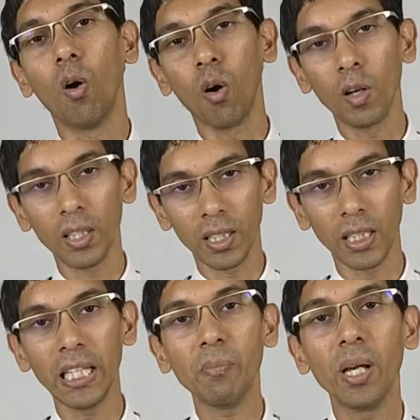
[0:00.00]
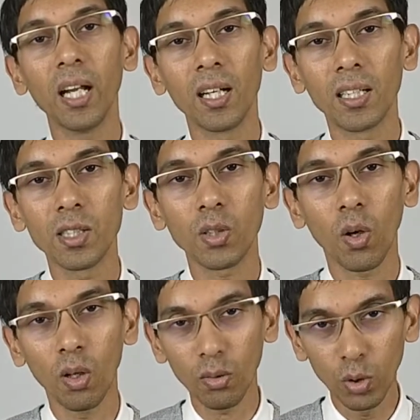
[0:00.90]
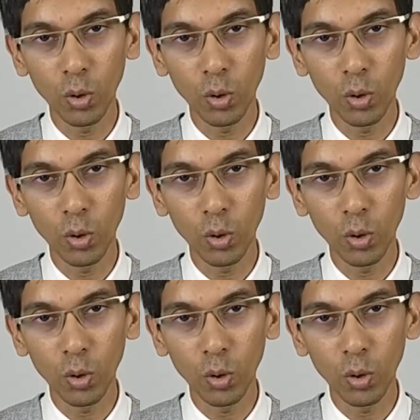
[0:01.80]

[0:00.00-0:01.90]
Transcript: or email us, or